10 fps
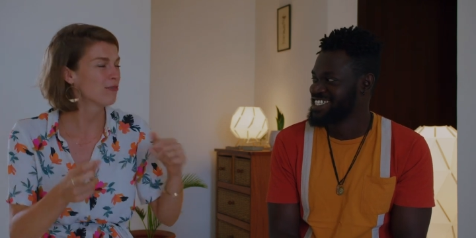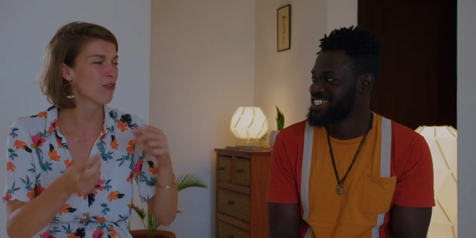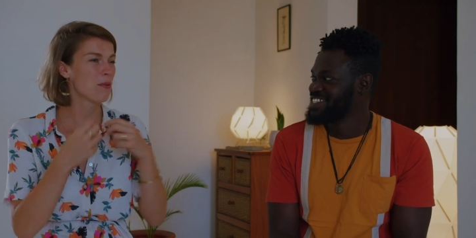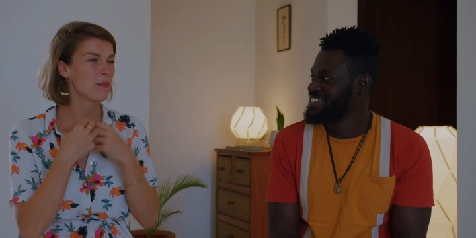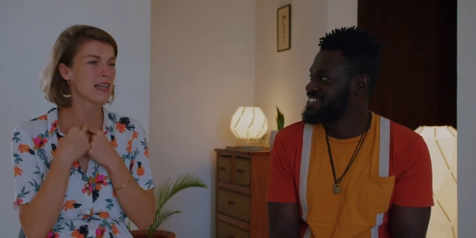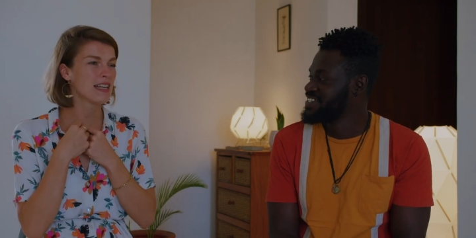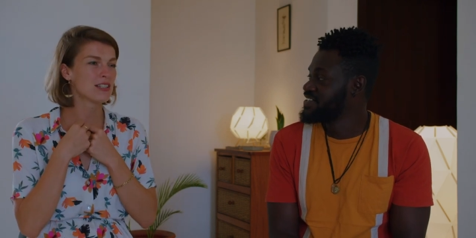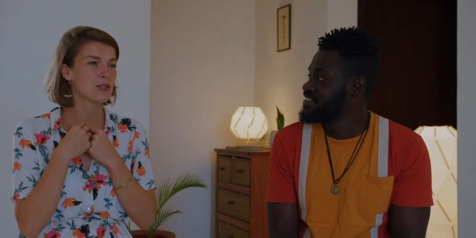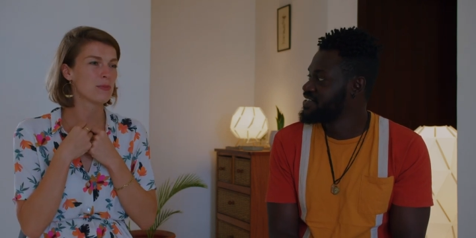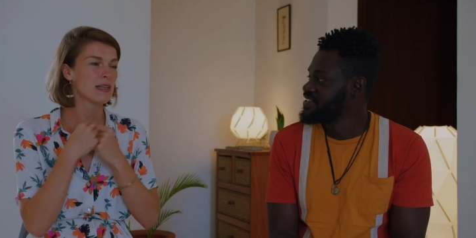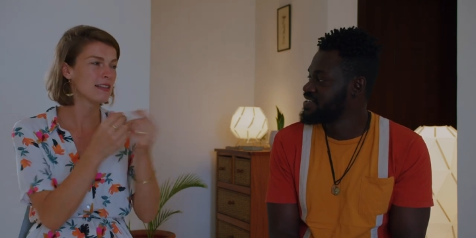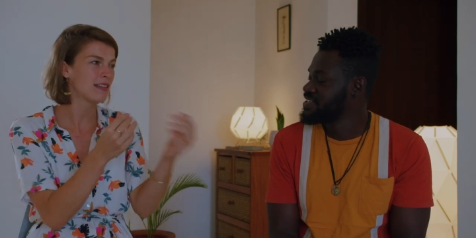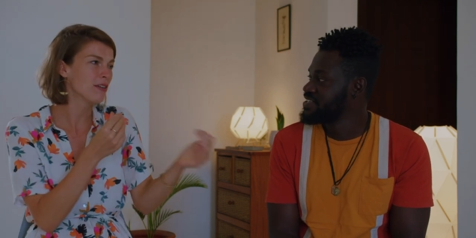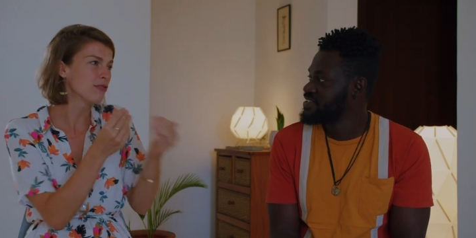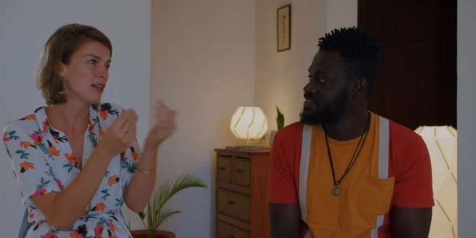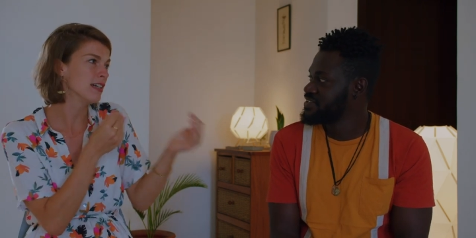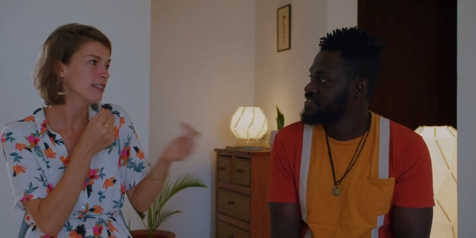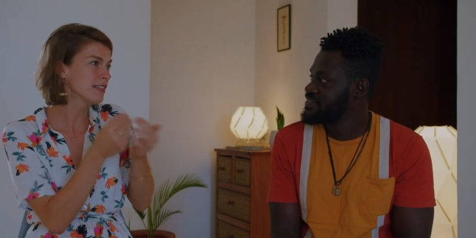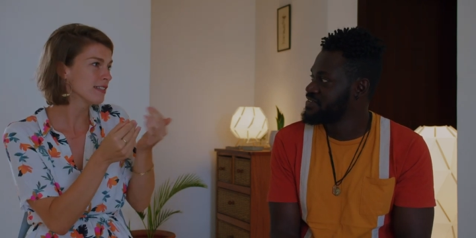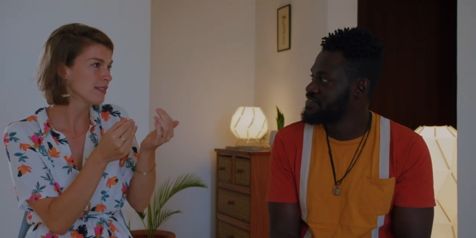Speaker 1: and for me to be
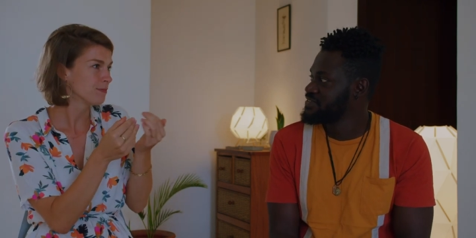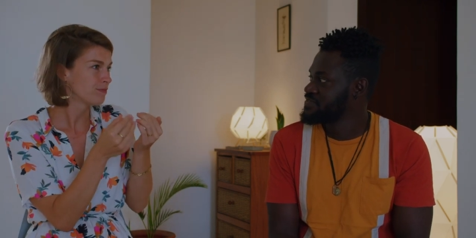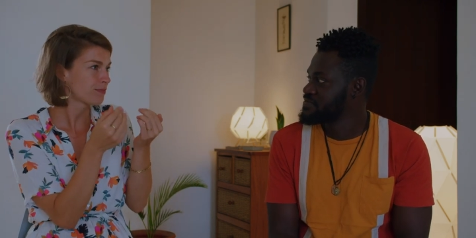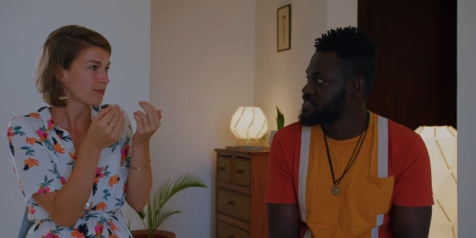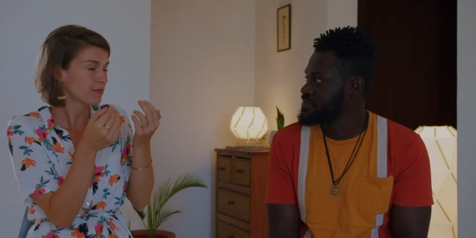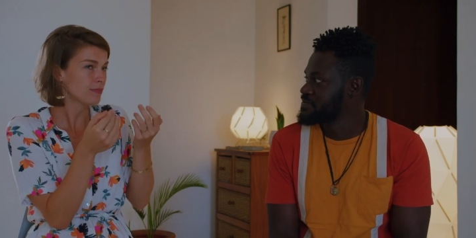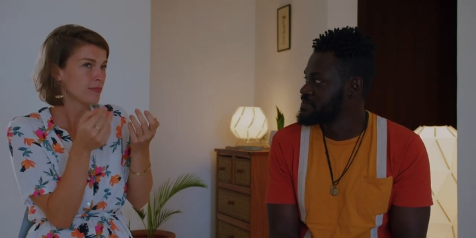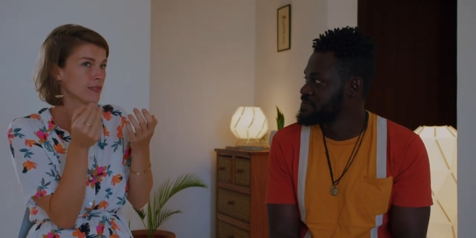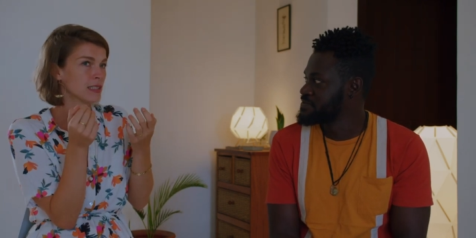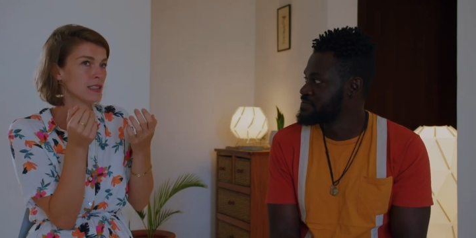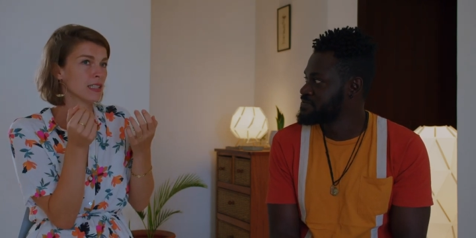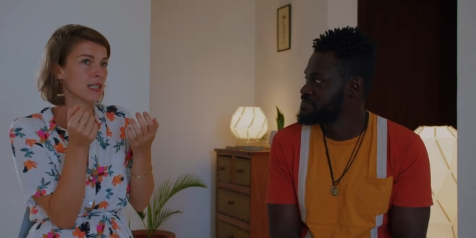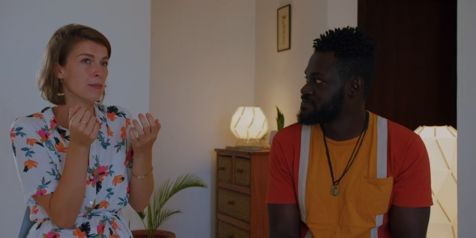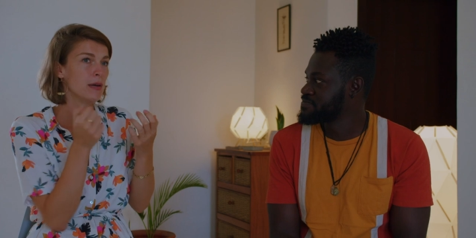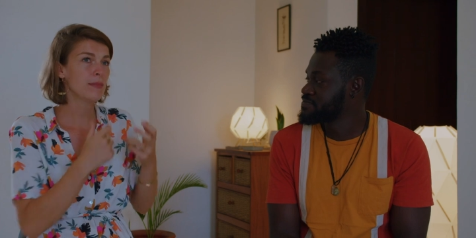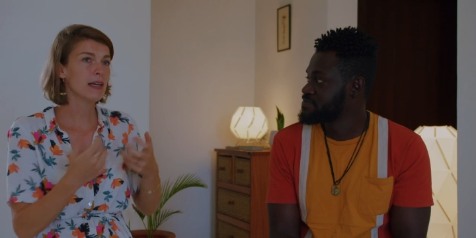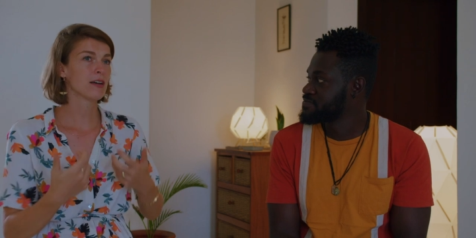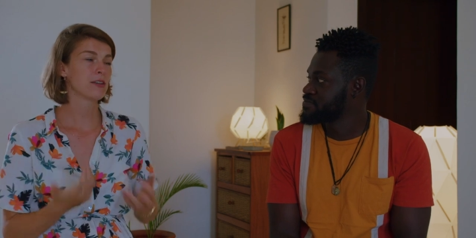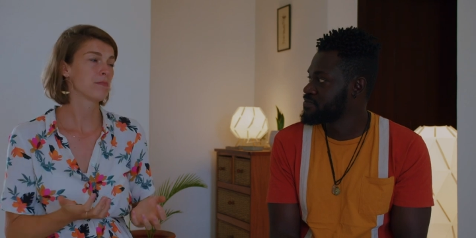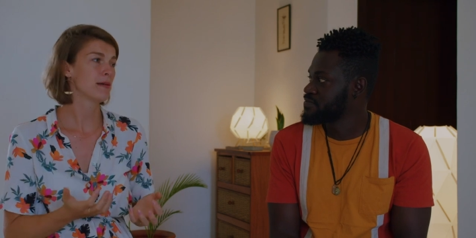different. Yeah
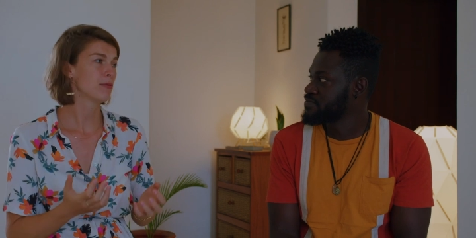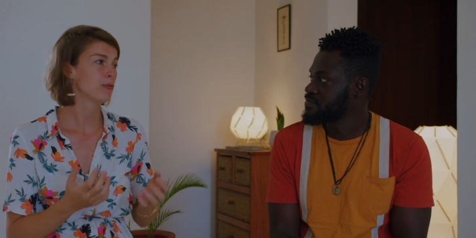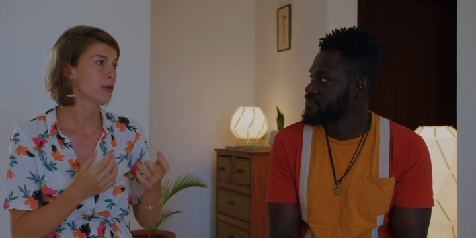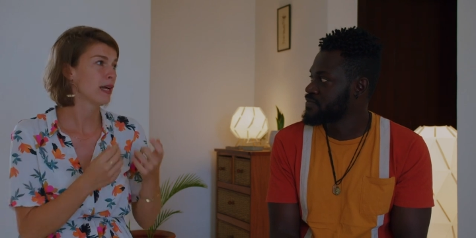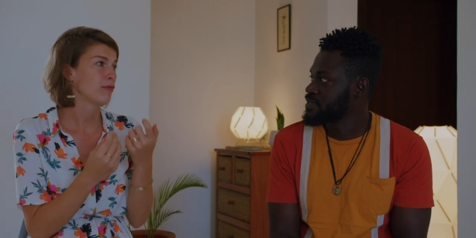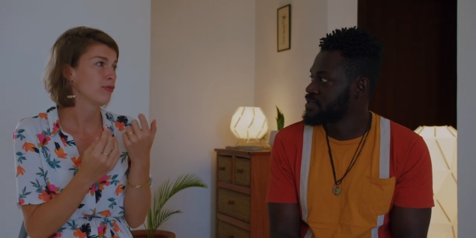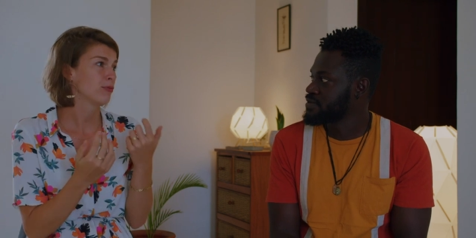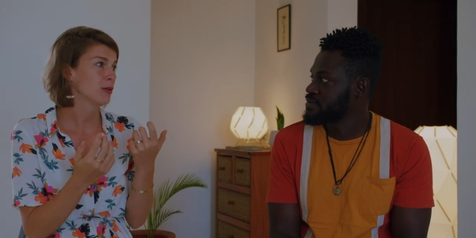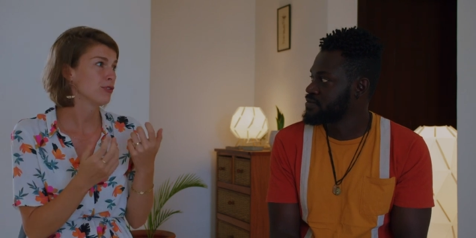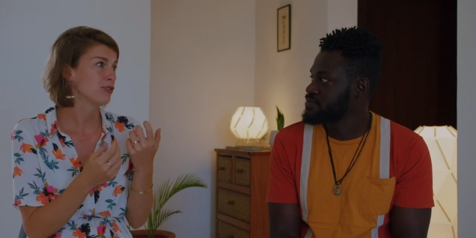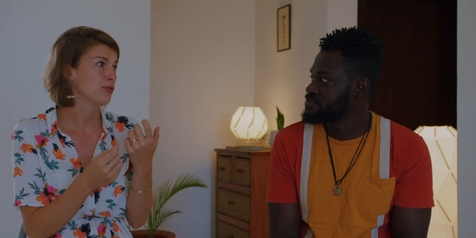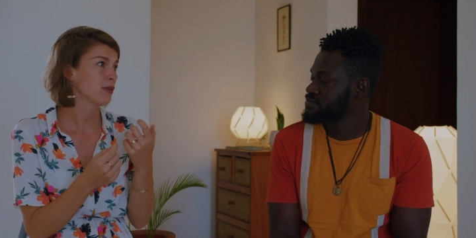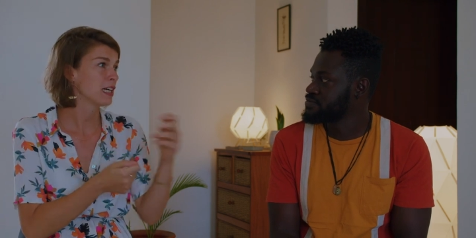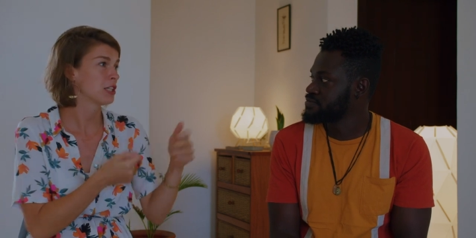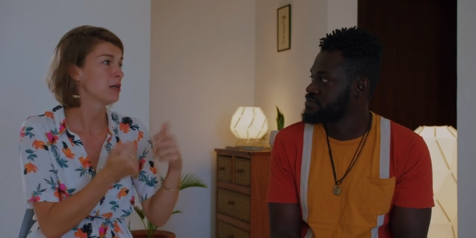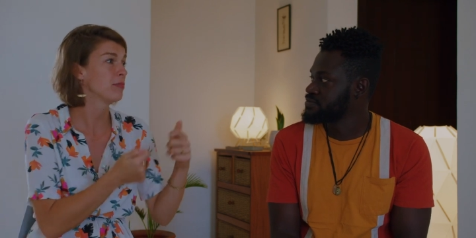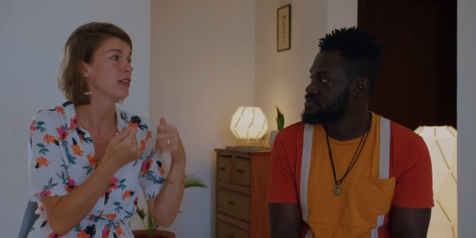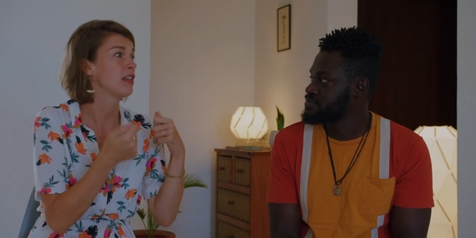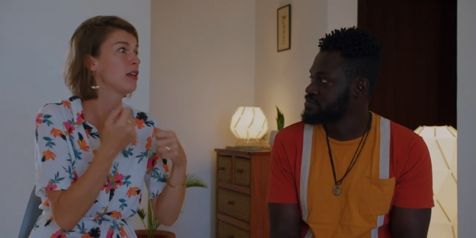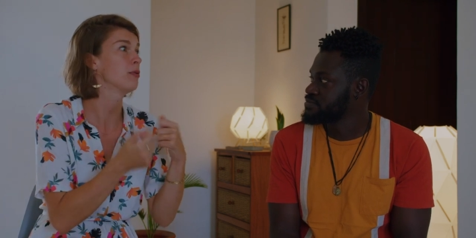maybe other people would have want to catch up
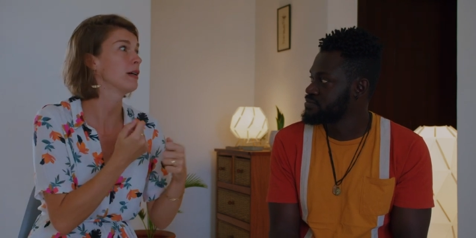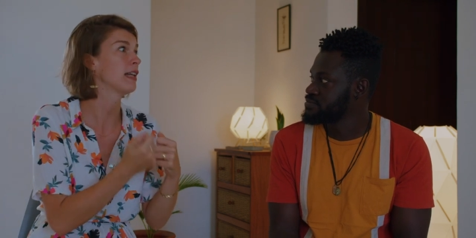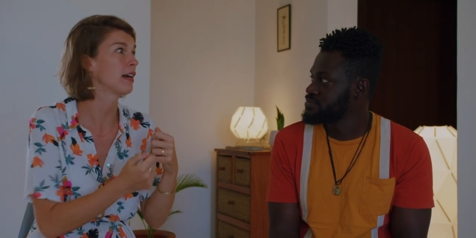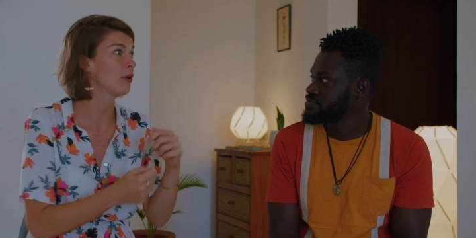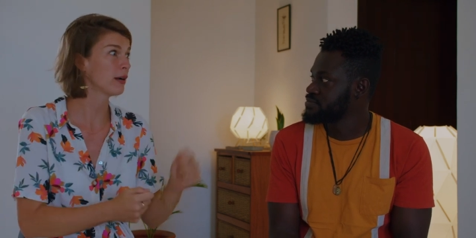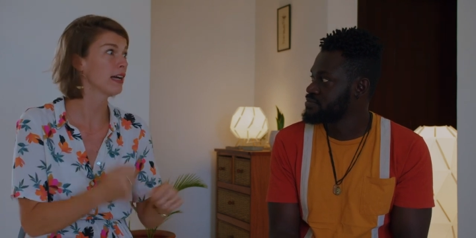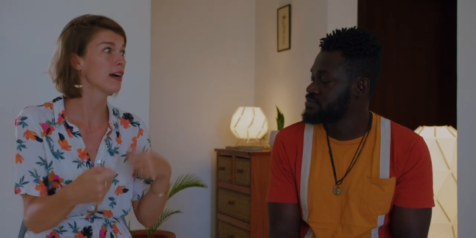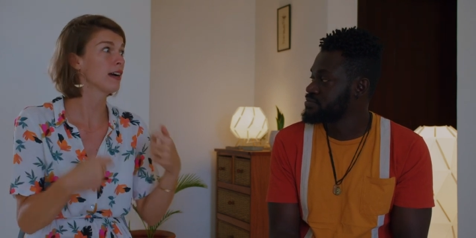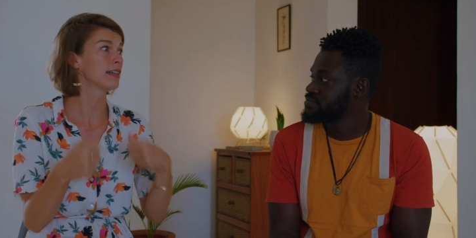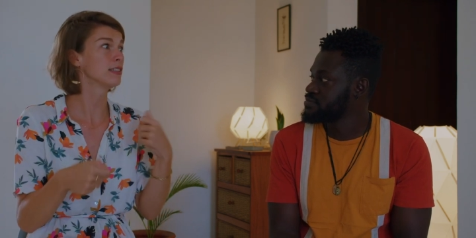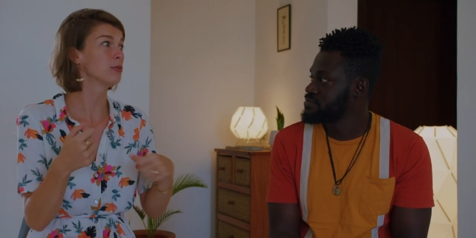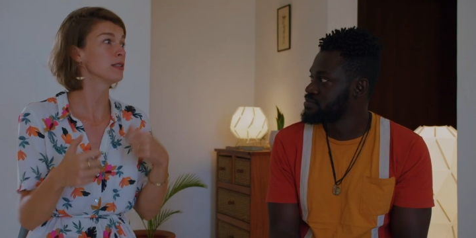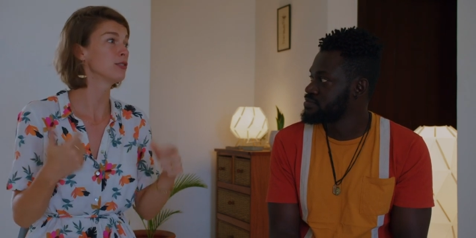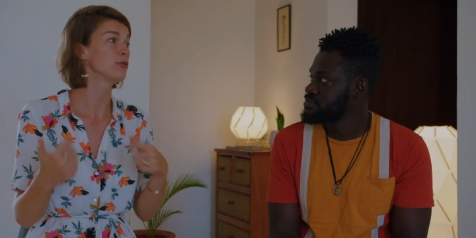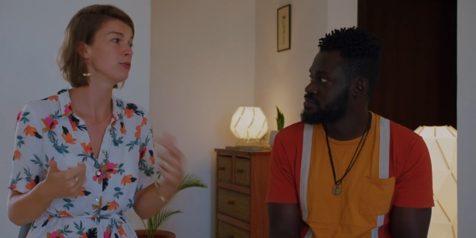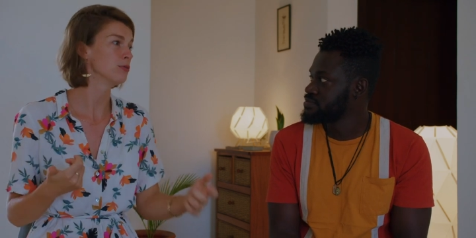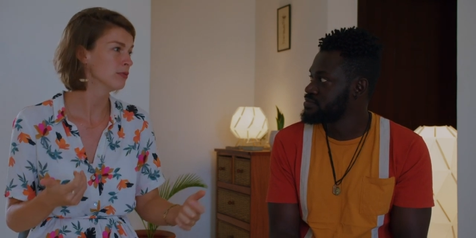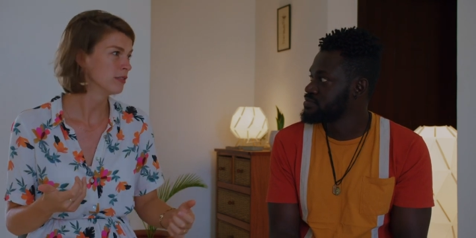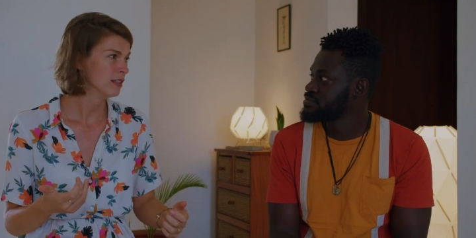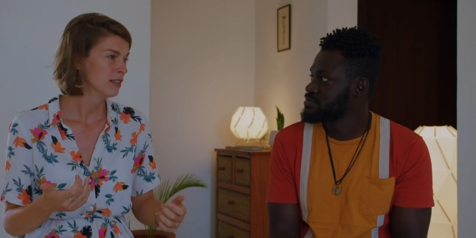with you and like okay i can do it
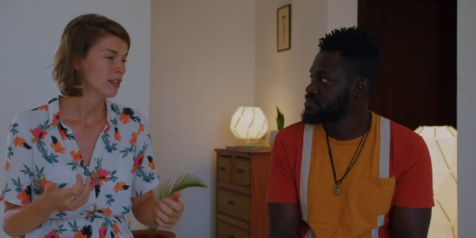too